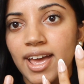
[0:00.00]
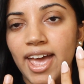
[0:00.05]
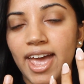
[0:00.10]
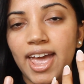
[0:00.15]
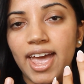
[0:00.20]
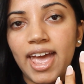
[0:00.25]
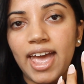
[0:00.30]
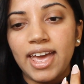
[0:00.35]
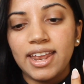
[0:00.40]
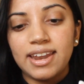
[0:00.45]

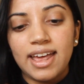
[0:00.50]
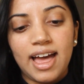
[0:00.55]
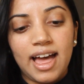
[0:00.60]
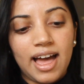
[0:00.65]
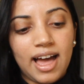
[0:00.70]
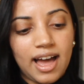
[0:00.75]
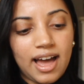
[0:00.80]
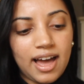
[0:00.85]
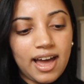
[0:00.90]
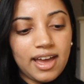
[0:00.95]
And
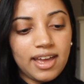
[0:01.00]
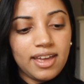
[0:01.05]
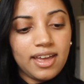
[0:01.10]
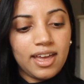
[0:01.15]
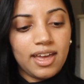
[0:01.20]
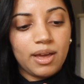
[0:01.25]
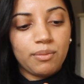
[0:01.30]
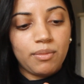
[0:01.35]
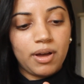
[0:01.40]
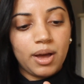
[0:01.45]
I
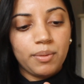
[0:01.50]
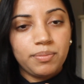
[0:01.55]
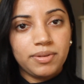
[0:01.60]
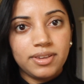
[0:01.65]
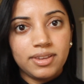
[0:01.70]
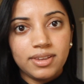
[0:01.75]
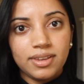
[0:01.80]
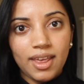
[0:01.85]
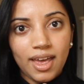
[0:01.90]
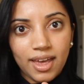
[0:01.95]
am
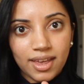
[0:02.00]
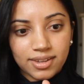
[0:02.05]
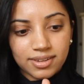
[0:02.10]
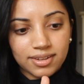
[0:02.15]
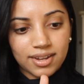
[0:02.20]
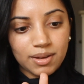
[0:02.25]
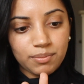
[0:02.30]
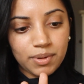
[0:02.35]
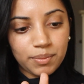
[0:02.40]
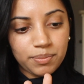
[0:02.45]

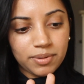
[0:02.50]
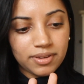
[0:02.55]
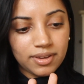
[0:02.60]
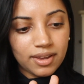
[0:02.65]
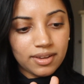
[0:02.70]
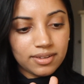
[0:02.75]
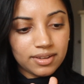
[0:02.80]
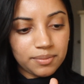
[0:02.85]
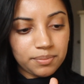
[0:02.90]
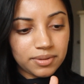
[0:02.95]
obsessed. I'm
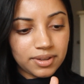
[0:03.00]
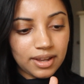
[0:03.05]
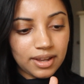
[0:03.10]
obsessed.